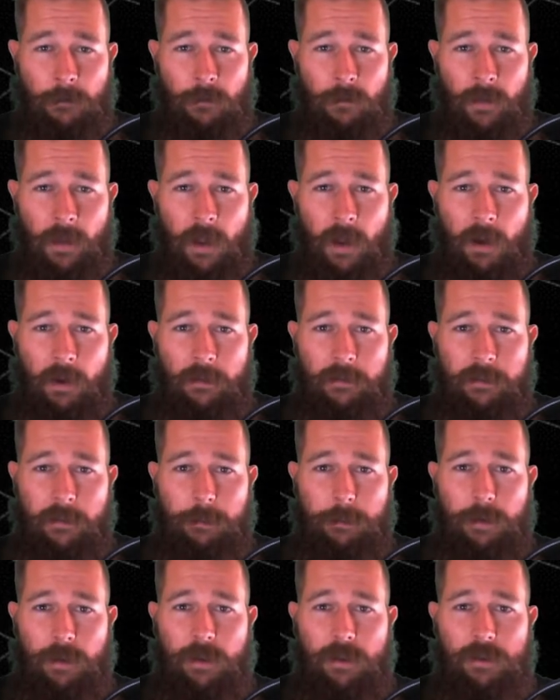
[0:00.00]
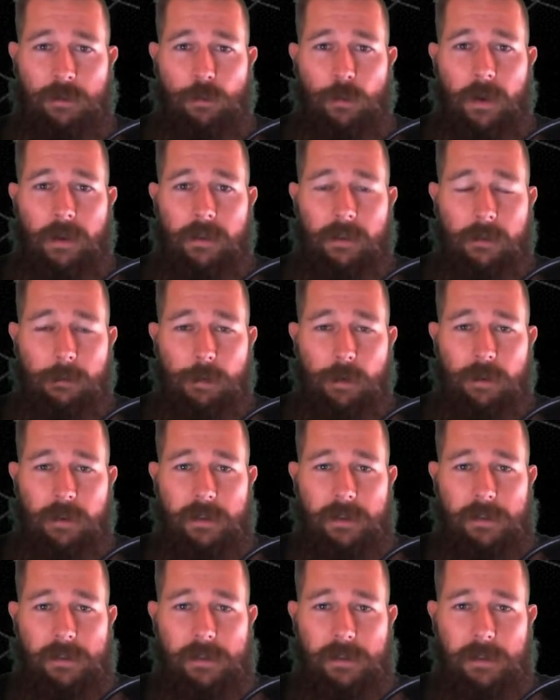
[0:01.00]
However, because one of the
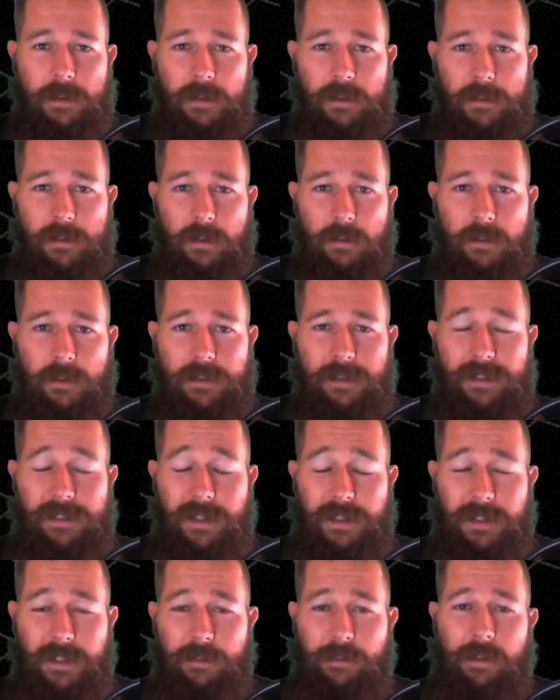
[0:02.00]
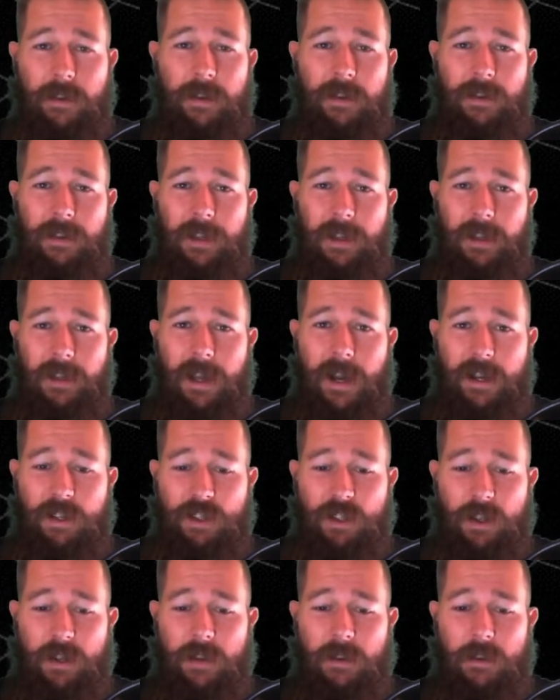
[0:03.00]
bodies is significantly
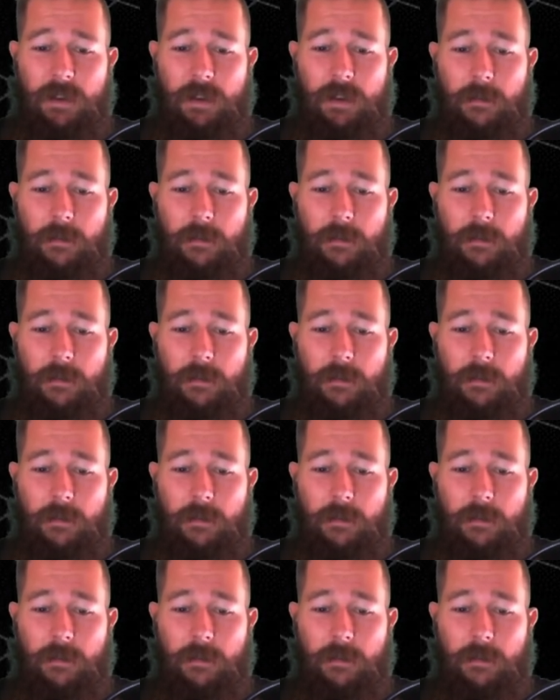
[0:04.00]
larger,